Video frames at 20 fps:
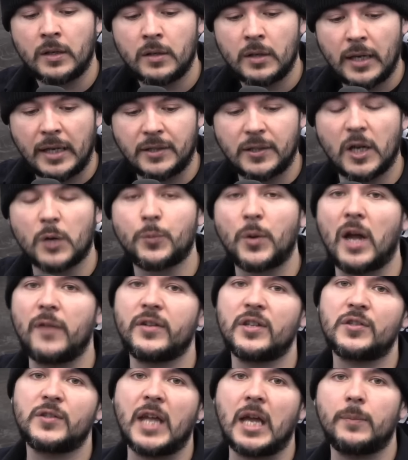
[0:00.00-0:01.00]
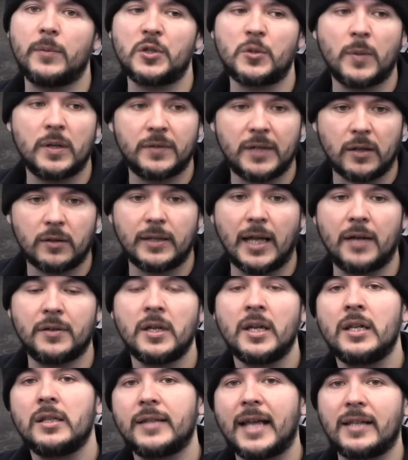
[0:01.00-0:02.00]
It's their private establishment. They're allowed.
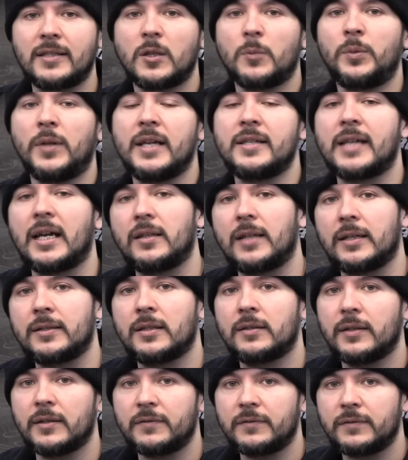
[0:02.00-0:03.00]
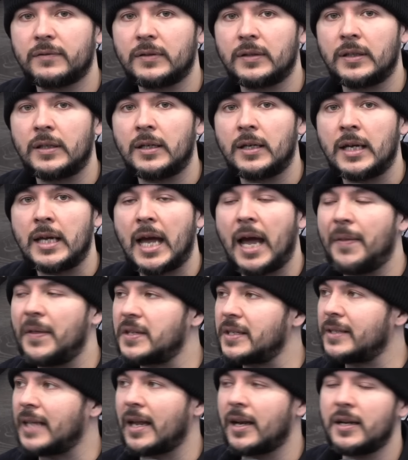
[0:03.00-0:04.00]
That's the place I like to live. And this is
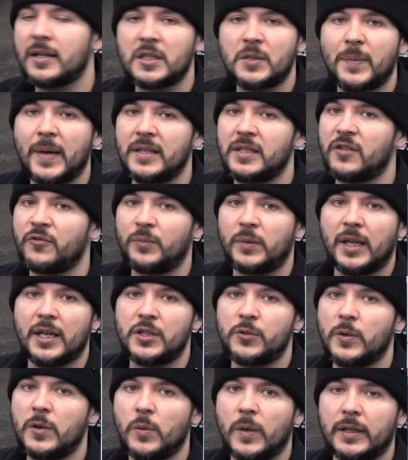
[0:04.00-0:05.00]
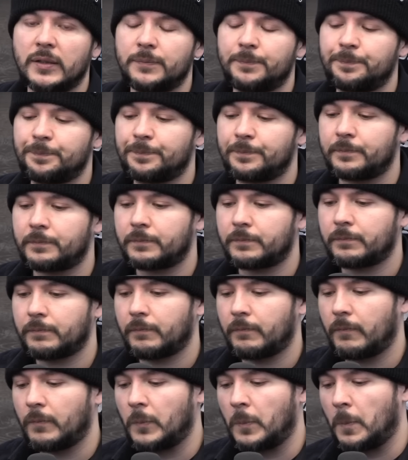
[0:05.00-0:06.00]
not an expensive place we went.
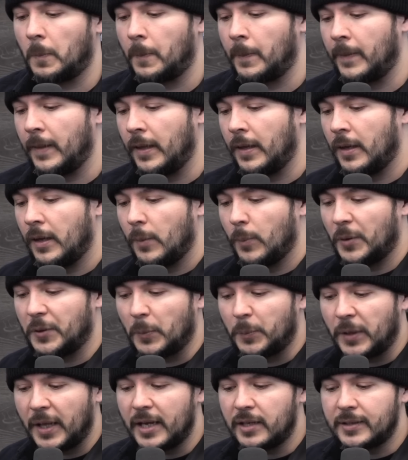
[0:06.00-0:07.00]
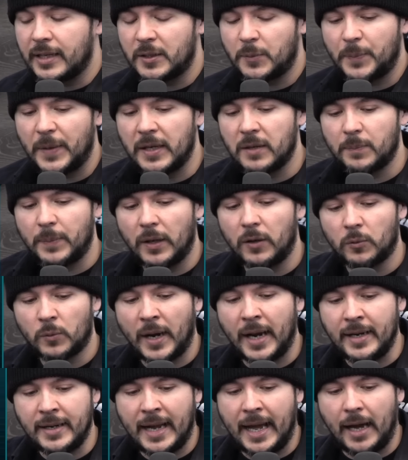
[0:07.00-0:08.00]
But the place that's being built
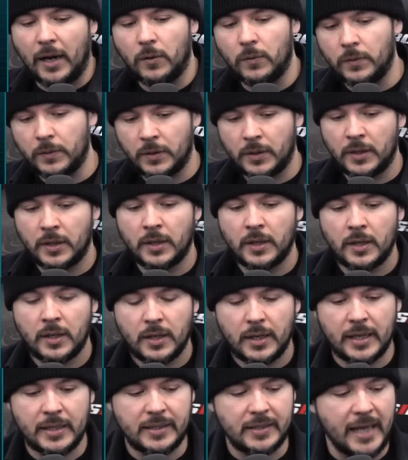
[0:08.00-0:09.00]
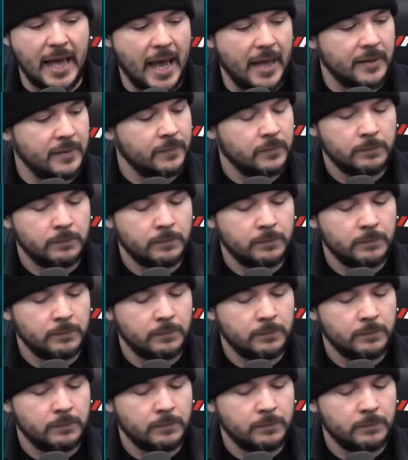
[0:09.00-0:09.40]
right now is that